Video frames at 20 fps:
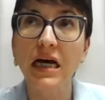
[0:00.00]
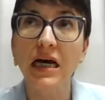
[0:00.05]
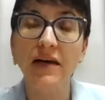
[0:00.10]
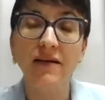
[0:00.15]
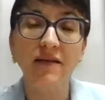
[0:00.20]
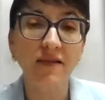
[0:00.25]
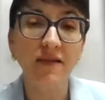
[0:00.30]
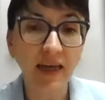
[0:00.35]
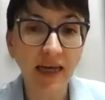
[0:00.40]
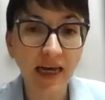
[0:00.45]

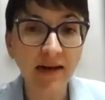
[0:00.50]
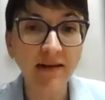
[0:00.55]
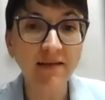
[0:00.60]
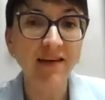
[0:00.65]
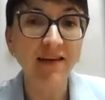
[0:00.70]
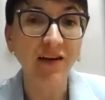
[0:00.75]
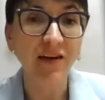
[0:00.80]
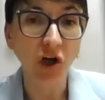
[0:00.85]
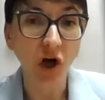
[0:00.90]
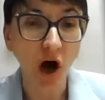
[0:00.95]
uh,
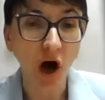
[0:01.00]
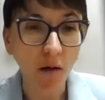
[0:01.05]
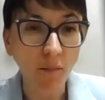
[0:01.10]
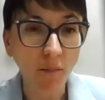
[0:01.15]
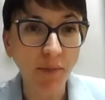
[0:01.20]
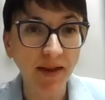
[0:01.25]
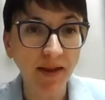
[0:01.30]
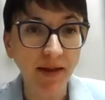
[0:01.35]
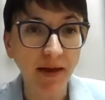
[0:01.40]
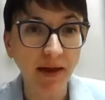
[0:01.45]
skills and
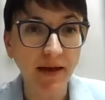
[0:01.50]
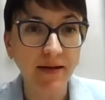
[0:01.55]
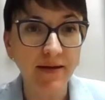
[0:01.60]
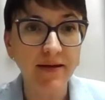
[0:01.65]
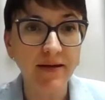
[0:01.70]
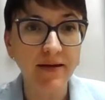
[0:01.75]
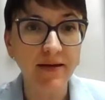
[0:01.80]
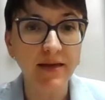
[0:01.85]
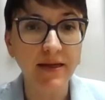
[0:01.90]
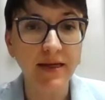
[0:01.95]

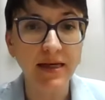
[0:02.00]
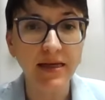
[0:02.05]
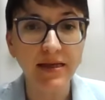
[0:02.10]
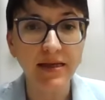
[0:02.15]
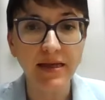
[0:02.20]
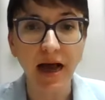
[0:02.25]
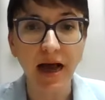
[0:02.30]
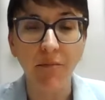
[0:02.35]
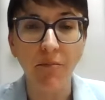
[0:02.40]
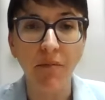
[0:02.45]
competencies
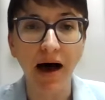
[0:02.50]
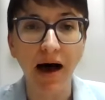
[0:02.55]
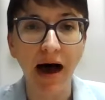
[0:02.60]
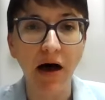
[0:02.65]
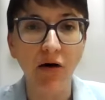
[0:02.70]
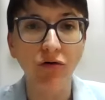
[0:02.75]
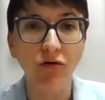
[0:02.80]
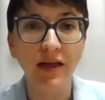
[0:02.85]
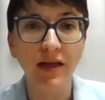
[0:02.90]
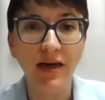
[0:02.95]

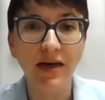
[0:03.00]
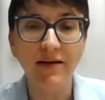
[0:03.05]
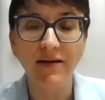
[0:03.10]
about